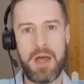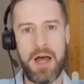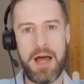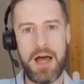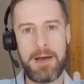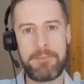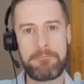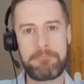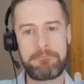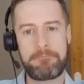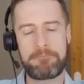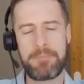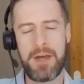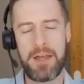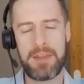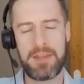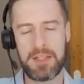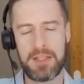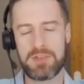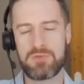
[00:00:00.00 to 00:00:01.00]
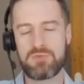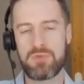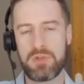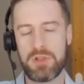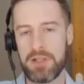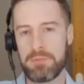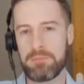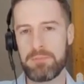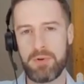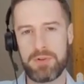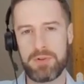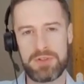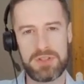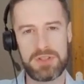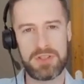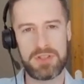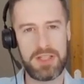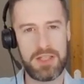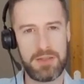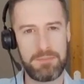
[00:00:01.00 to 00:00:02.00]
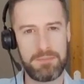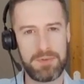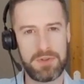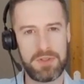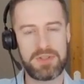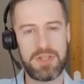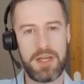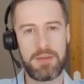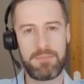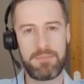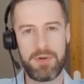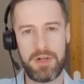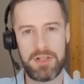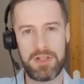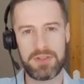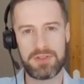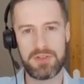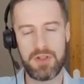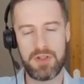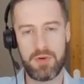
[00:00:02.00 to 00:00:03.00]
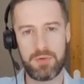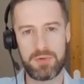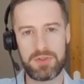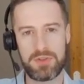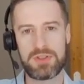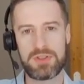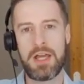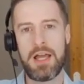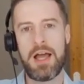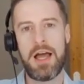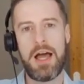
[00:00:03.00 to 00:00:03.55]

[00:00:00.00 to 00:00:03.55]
I think it's really important to keep contemporaneous notes